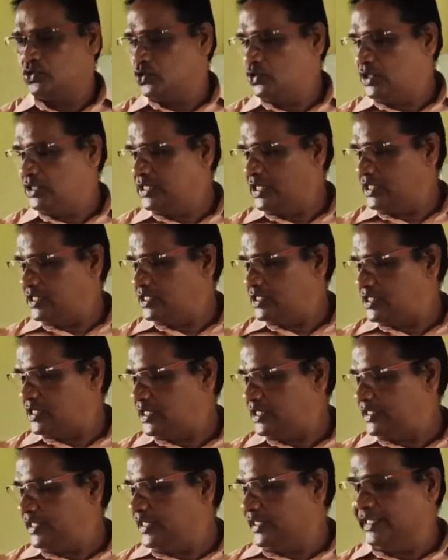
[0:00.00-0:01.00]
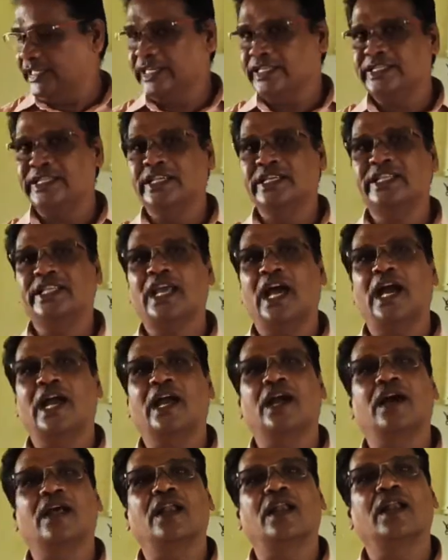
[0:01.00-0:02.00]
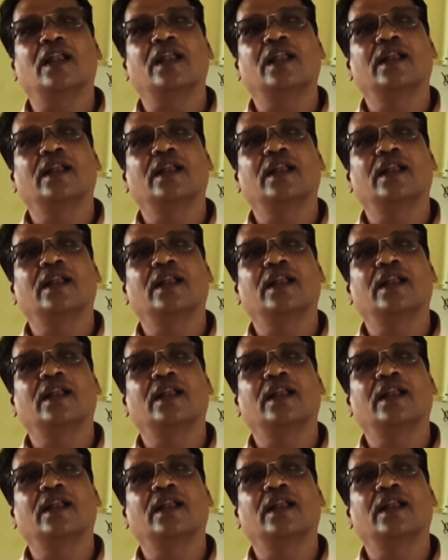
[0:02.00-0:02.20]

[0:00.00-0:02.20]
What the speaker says: So this is decreasing the angle.